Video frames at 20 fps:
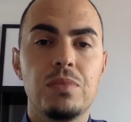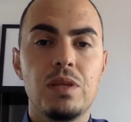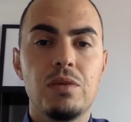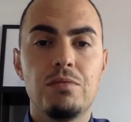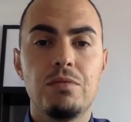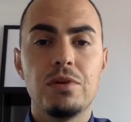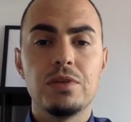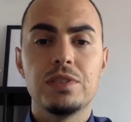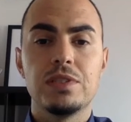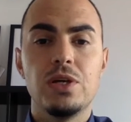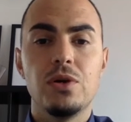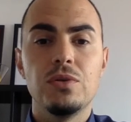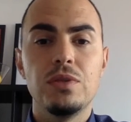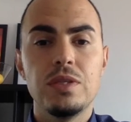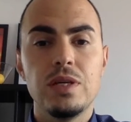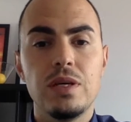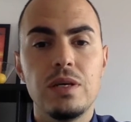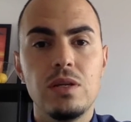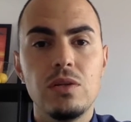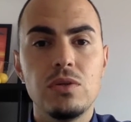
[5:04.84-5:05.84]
First,
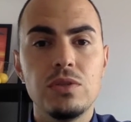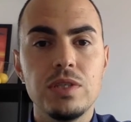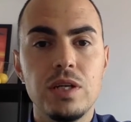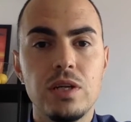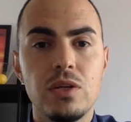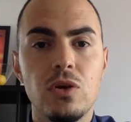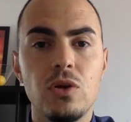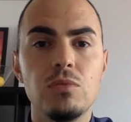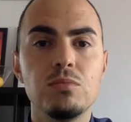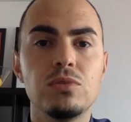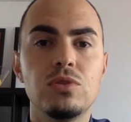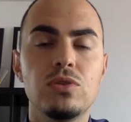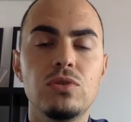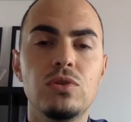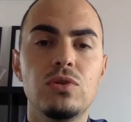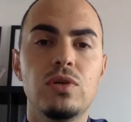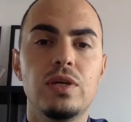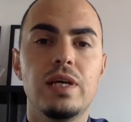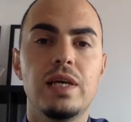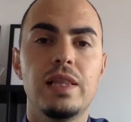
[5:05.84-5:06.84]
Celta losing at home
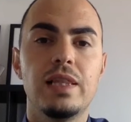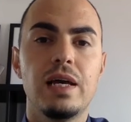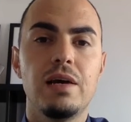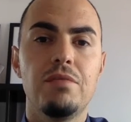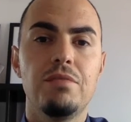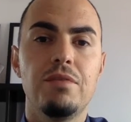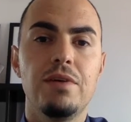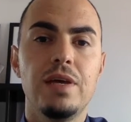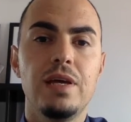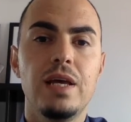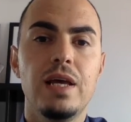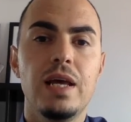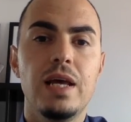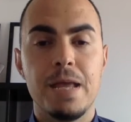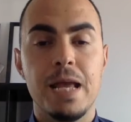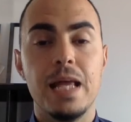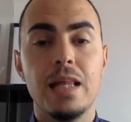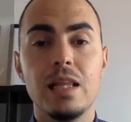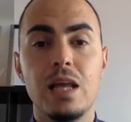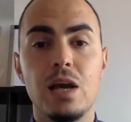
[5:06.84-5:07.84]
to Getafe,
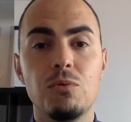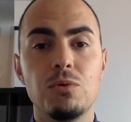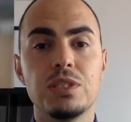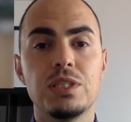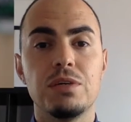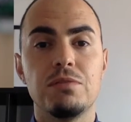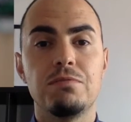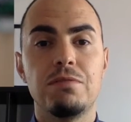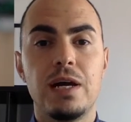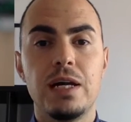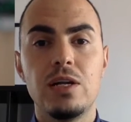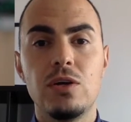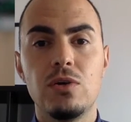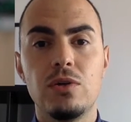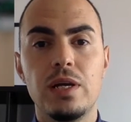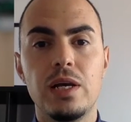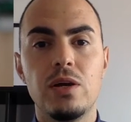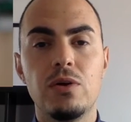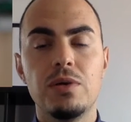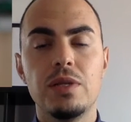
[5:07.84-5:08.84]
and that was the final
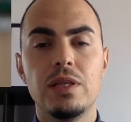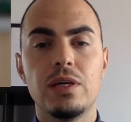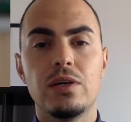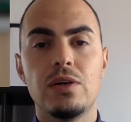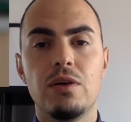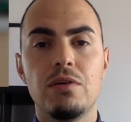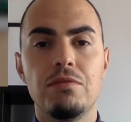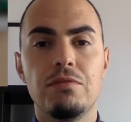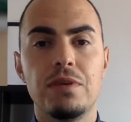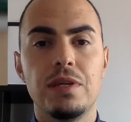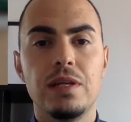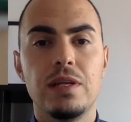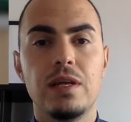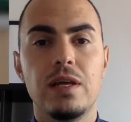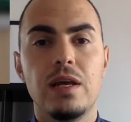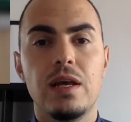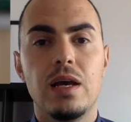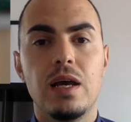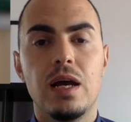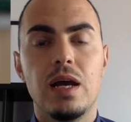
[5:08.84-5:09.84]
nail in the coffin
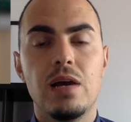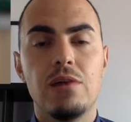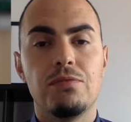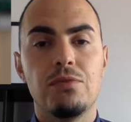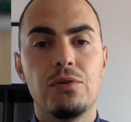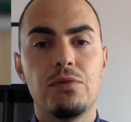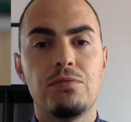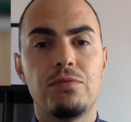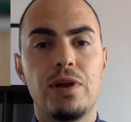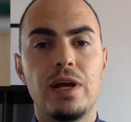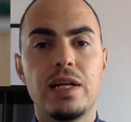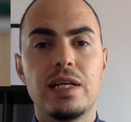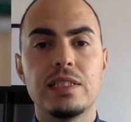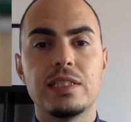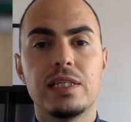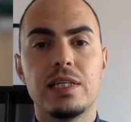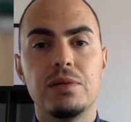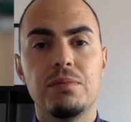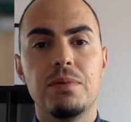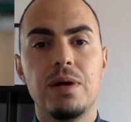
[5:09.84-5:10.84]
for Fran
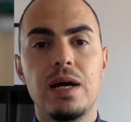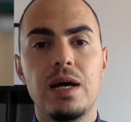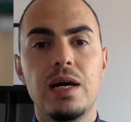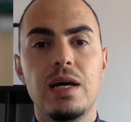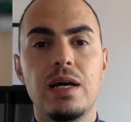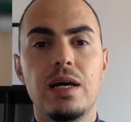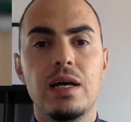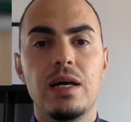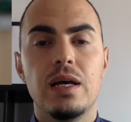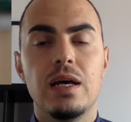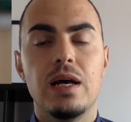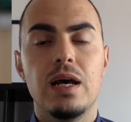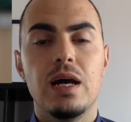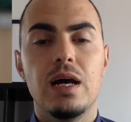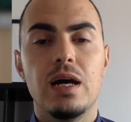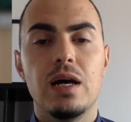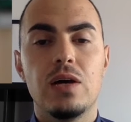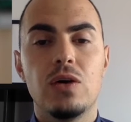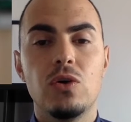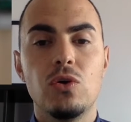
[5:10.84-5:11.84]
Escribá,
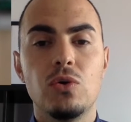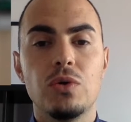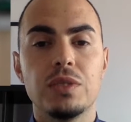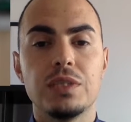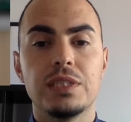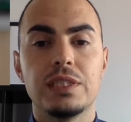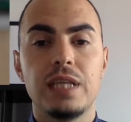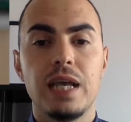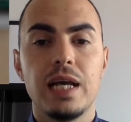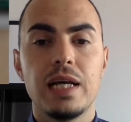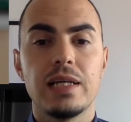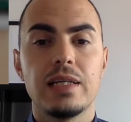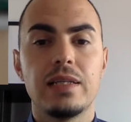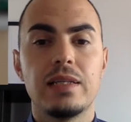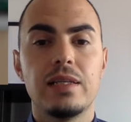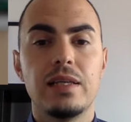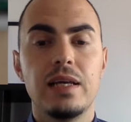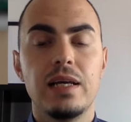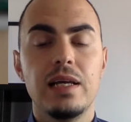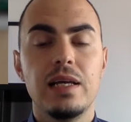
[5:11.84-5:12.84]
who was
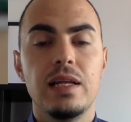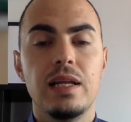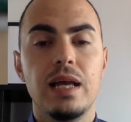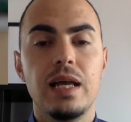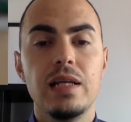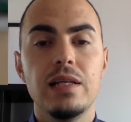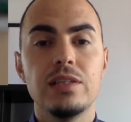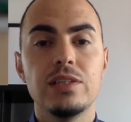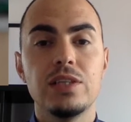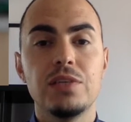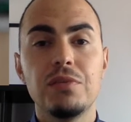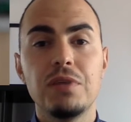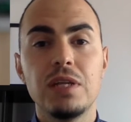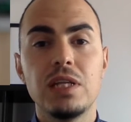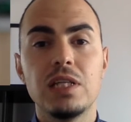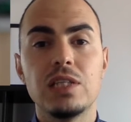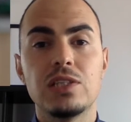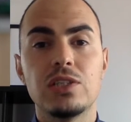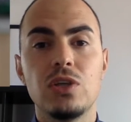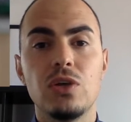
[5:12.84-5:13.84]
sacked, and
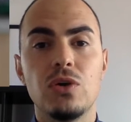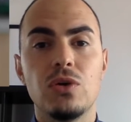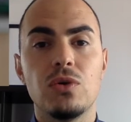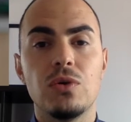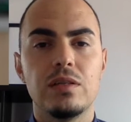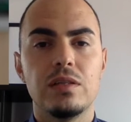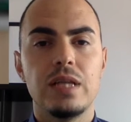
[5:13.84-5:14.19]
deservedly so.